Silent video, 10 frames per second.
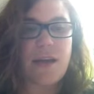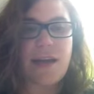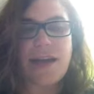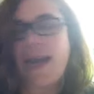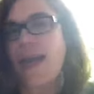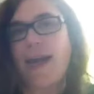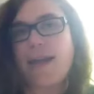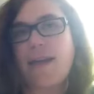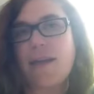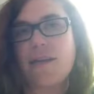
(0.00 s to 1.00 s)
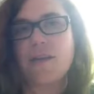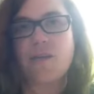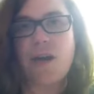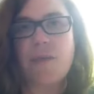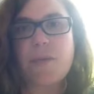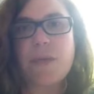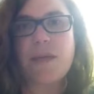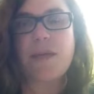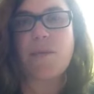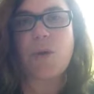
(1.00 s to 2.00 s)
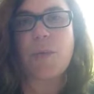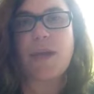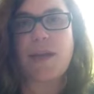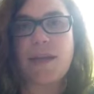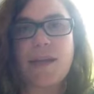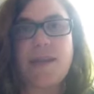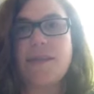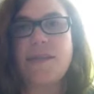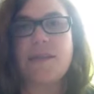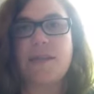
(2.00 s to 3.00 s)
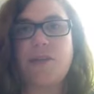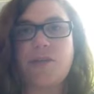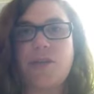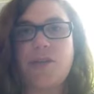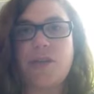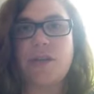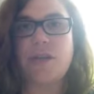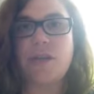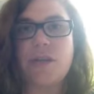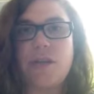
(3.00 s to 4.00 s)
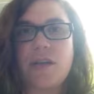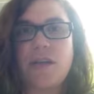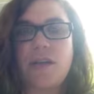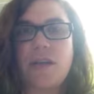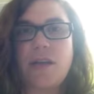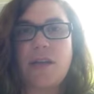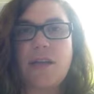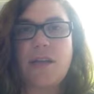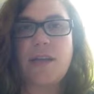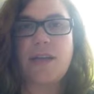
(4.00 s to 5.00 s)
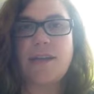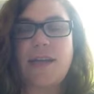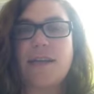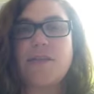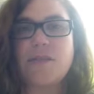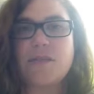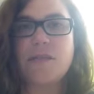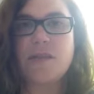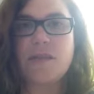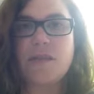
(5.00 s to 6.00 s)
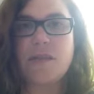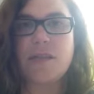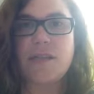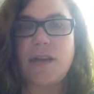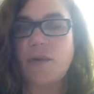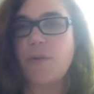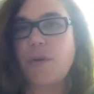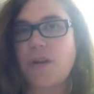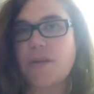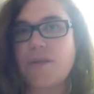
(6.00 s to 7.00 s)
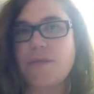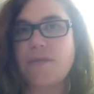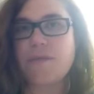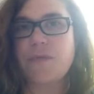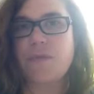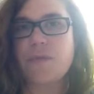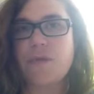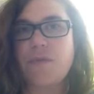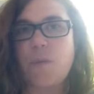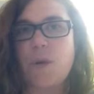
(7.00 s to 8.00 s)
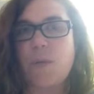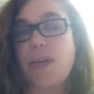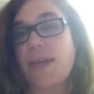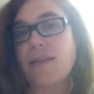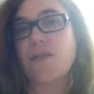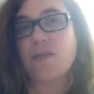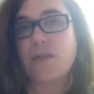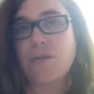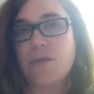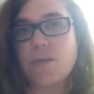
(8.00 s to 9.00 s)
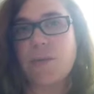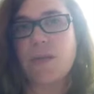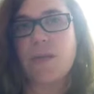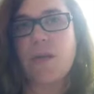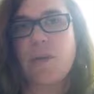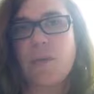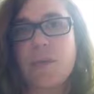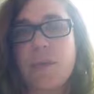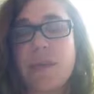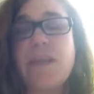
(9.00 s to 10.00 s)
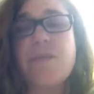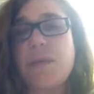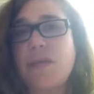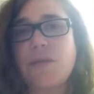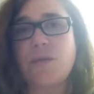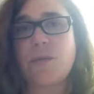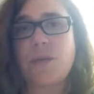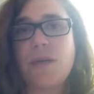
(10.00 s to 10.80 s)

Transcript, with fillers: And I, I can't describe it, but in that moment, I instantly understood that intelligence is not a product of, of what we can actually do, but what we believe we can do.